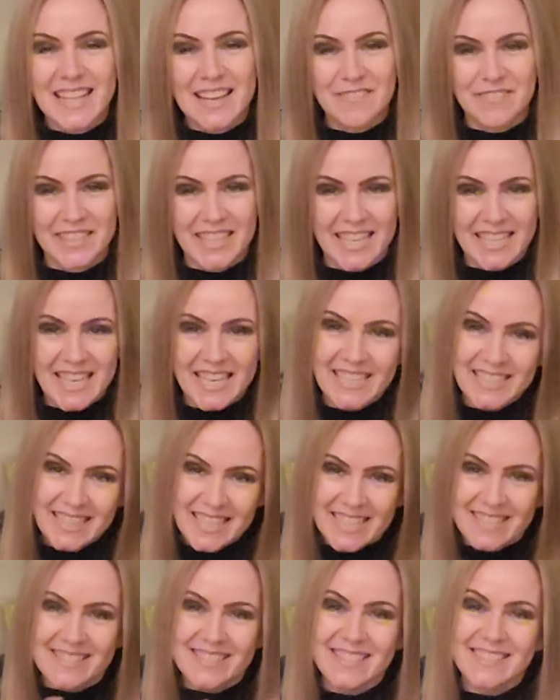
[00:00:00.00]
and everything like that, and
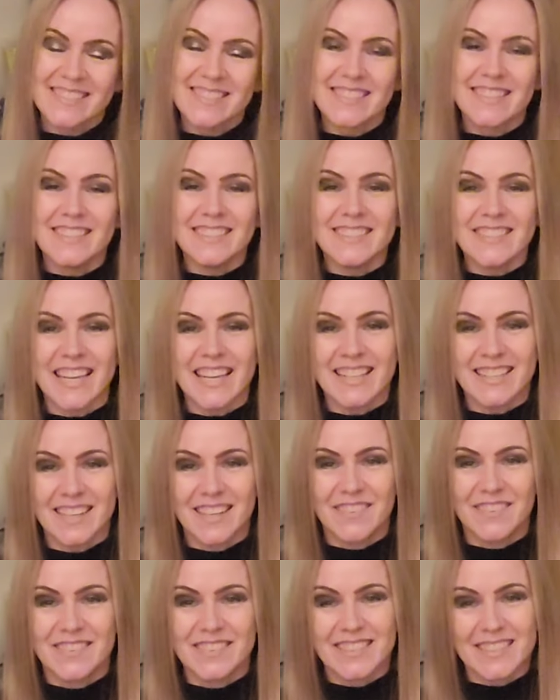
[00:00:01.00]
let's just all get
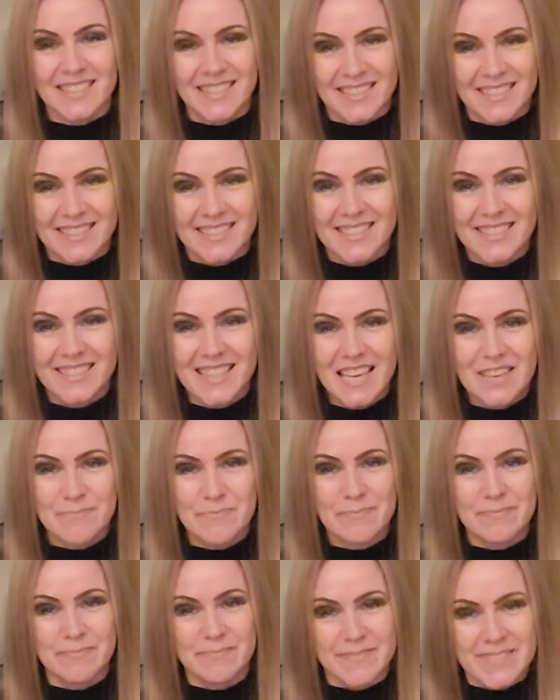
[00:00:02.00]
going and
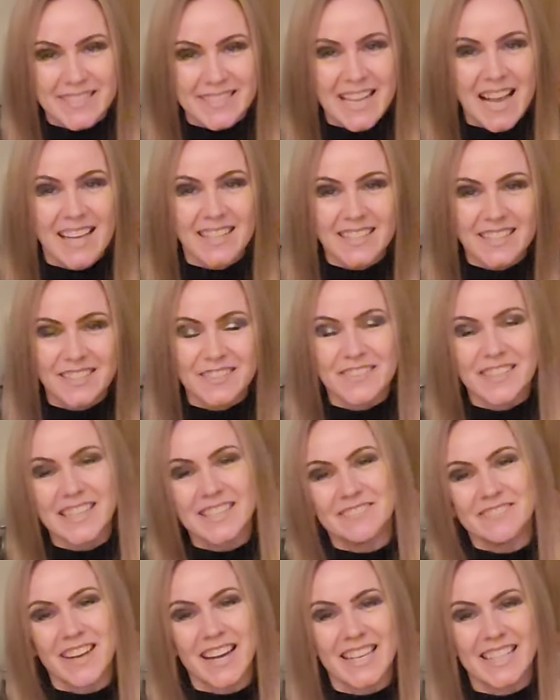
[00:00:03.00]
start the new
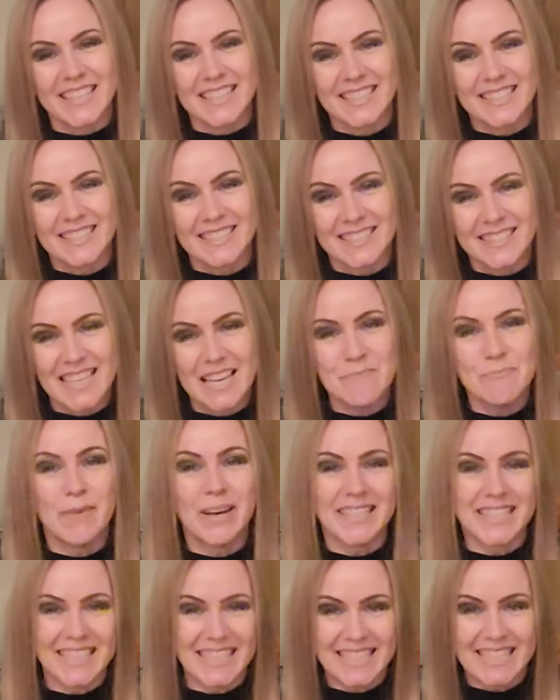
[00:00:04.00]
year right and get
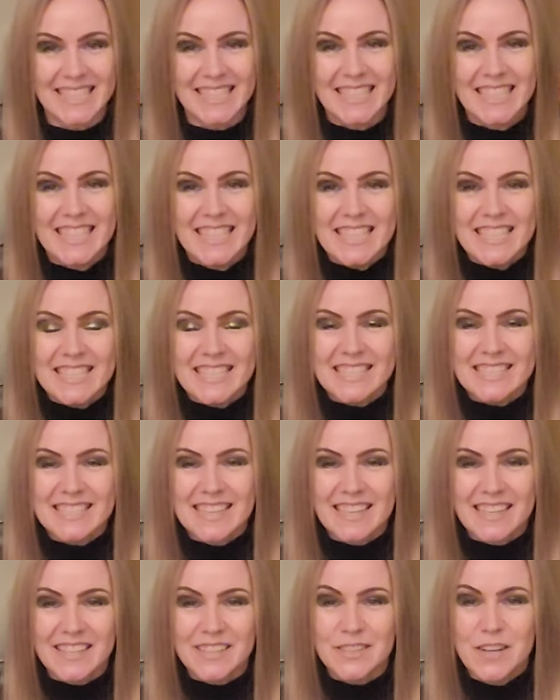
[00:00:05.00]
modeling.
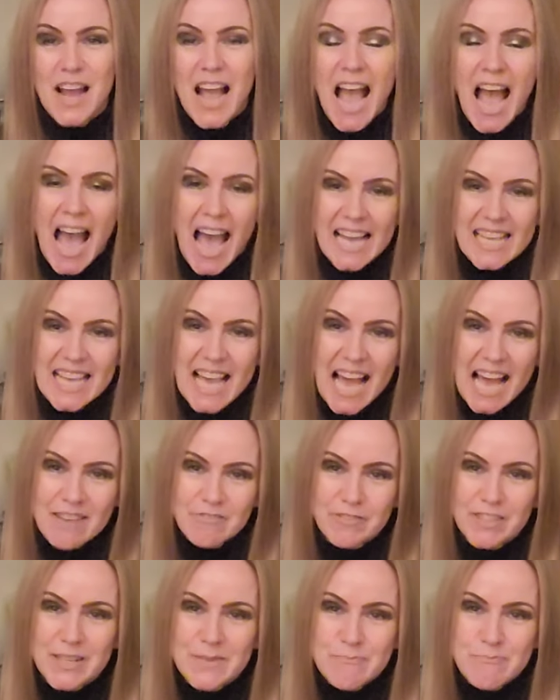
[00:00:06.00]
So I
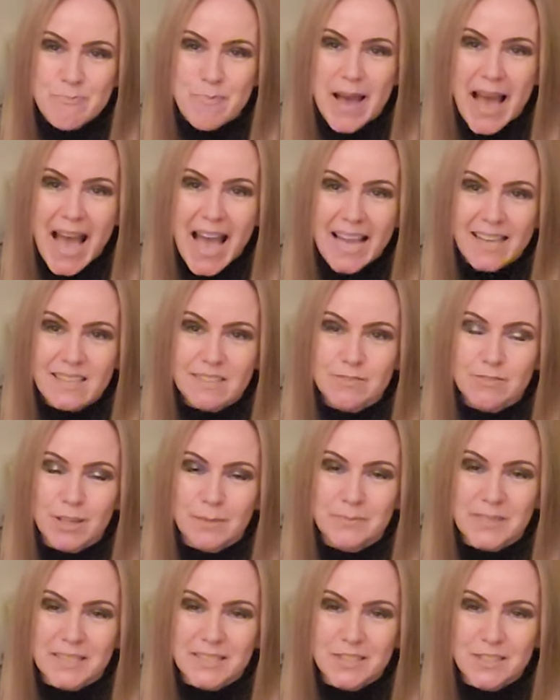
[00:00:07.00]
have come back
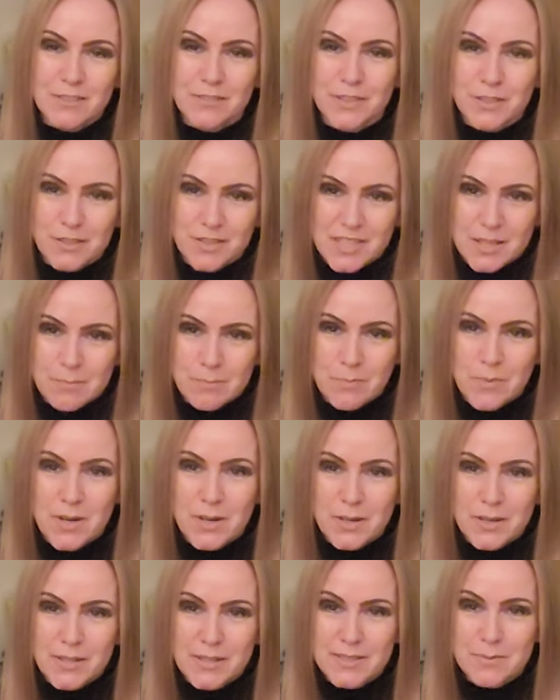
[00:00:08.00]
from the North Yorkshire
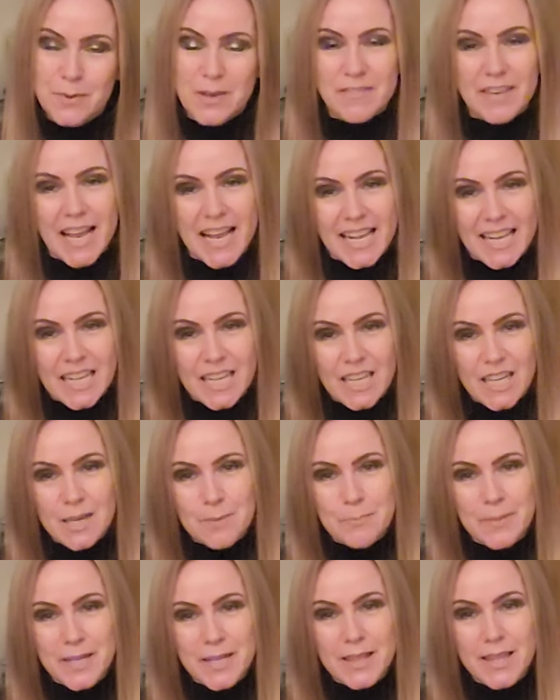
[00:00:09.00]
Moors with a
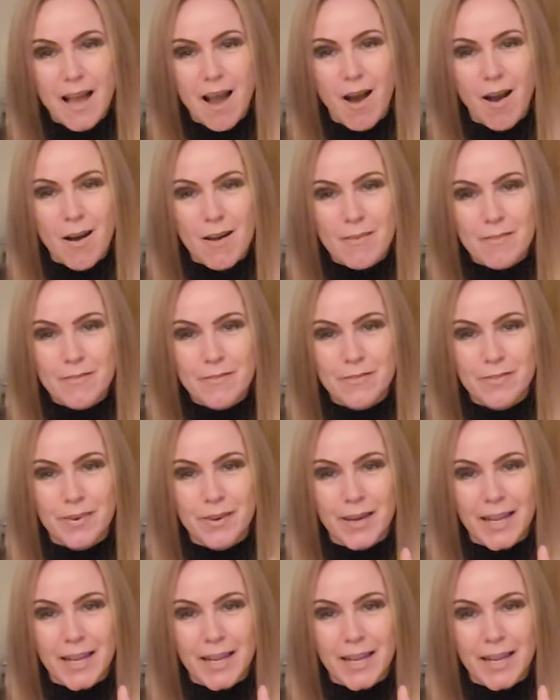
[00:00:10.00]
couple of